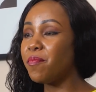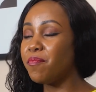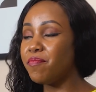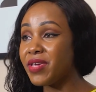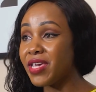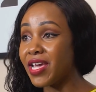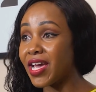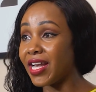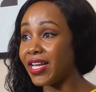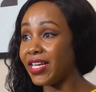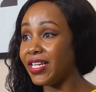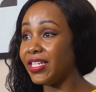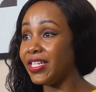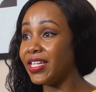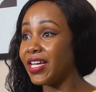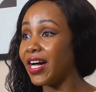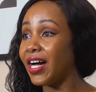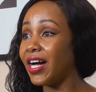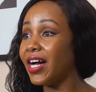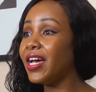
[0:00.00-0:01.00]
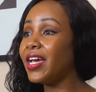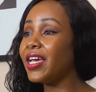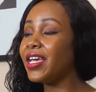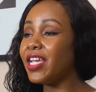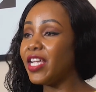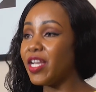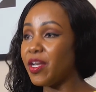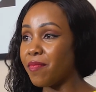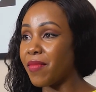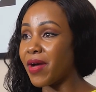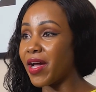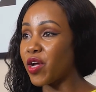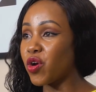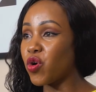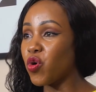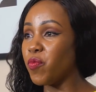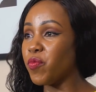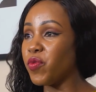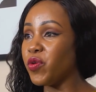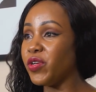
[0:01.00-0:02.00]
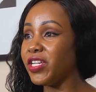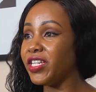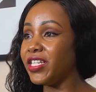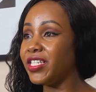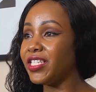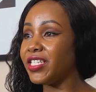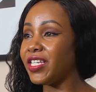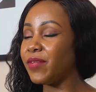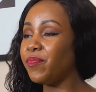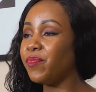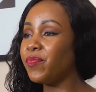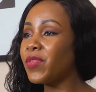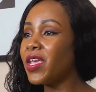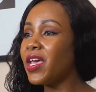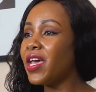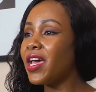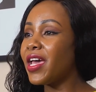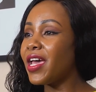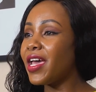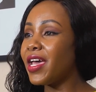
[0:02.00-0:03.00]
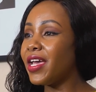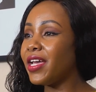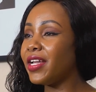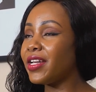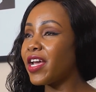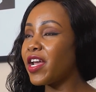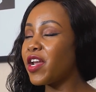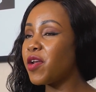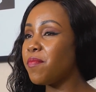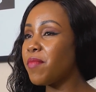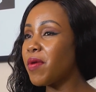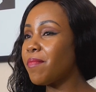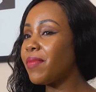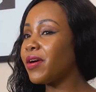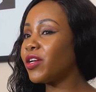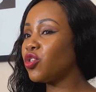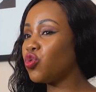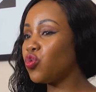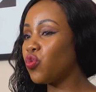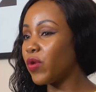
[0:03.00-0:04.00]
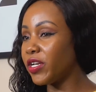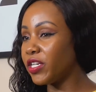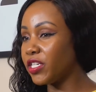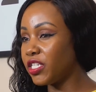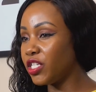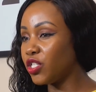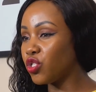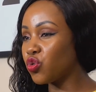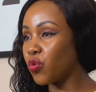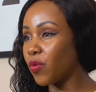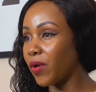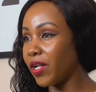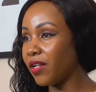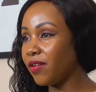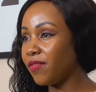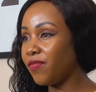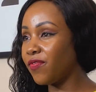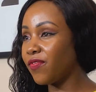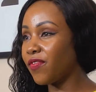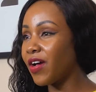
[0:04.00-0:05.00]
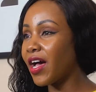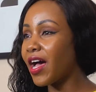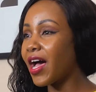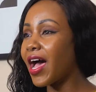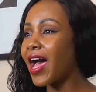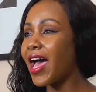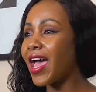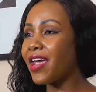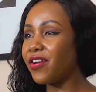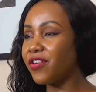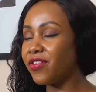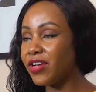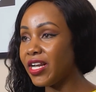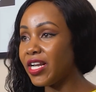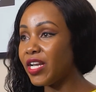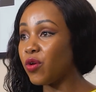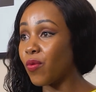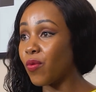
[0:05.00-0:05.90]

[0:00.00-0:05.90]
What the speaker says: be a leader in my community. And I remember 2012, I really